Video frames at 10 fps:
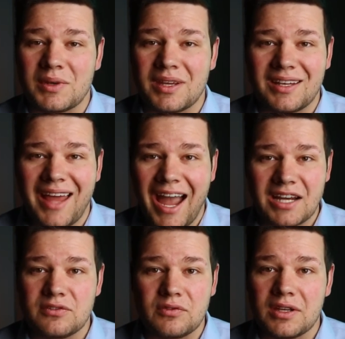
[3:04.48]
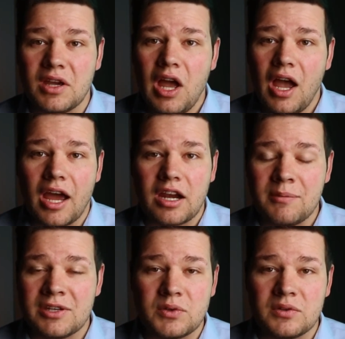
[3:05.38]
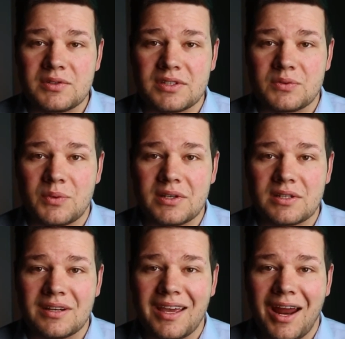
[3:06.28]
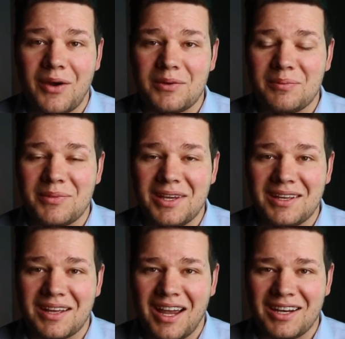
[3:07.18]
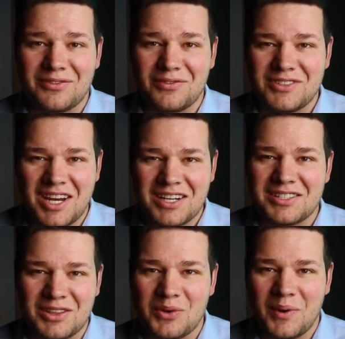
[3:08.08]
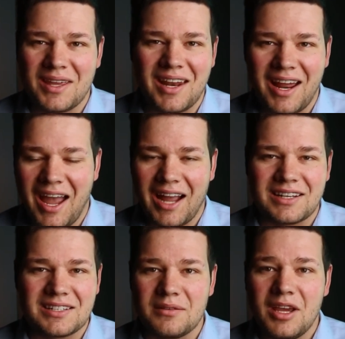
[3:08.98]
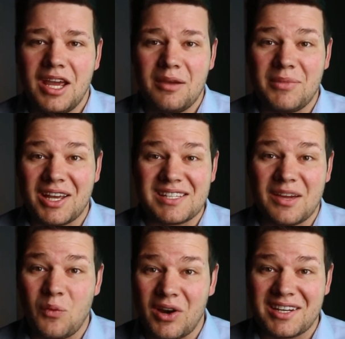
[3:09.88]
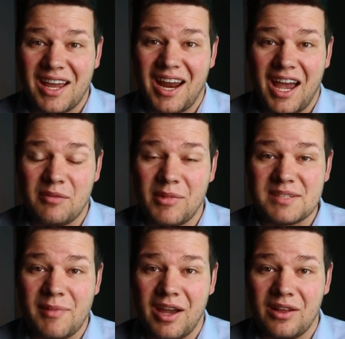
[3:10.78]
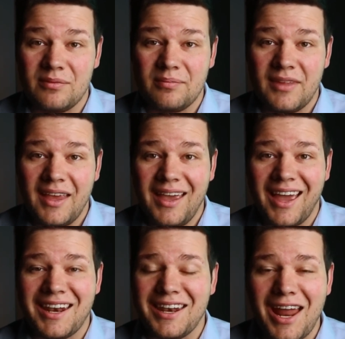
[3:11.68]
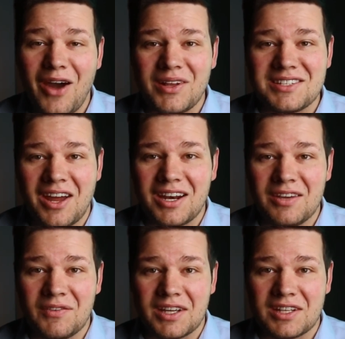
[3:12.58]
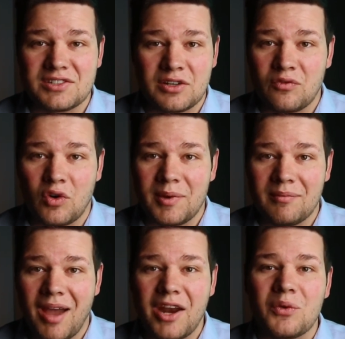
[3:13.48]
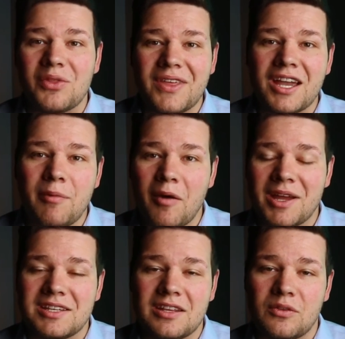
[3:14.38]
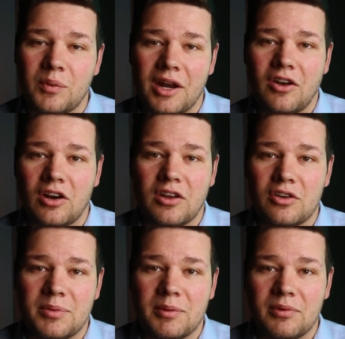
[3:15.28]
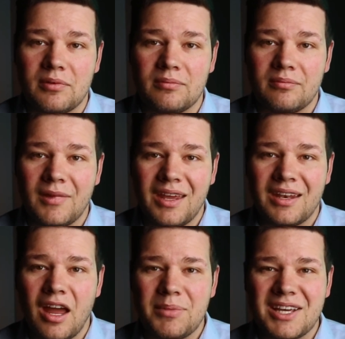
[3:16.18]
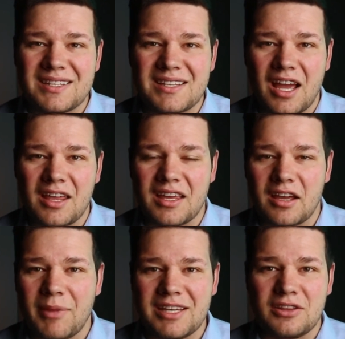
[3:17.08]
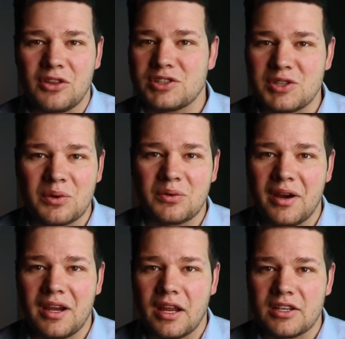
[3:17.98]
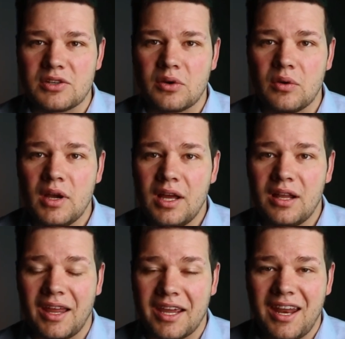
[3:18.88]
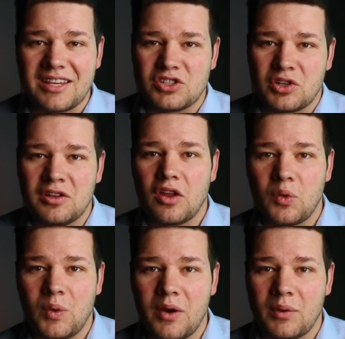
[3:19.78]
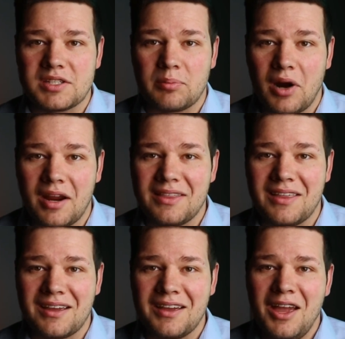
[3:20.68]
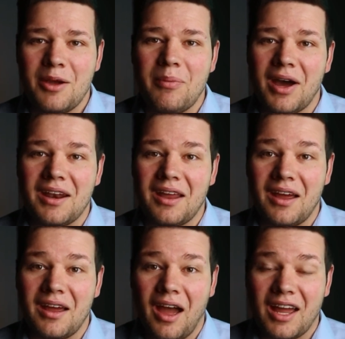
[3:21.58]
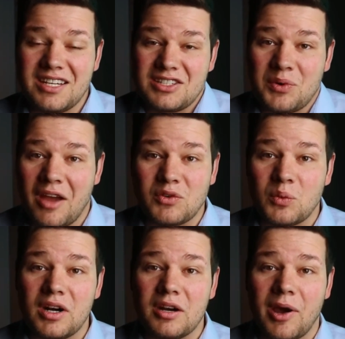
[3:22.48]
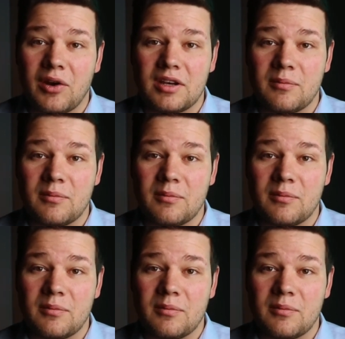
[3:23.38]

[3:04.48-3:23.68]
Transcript: doing it actively, I'd come into a new situation and I would be kind of changing the way that I acted because I wanted to kind of hide my smile. And now it's not even a concern for me. I don't think about my teeth when I talk to other people. Not because I think my teeth look so great and so, like, it hasn't turned the other way where it's a pride thing, but I just don't have to worry about it